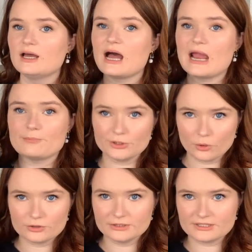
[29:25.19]
I
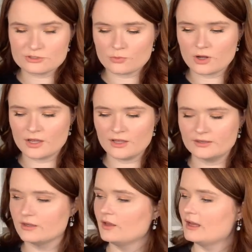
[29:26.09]
pre-ordered this
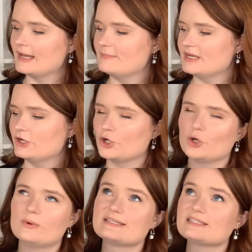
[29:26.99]
one. Uh, meeting her
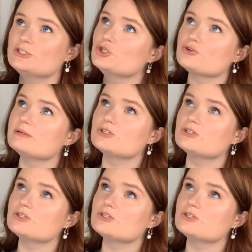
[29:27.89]
was such a dream.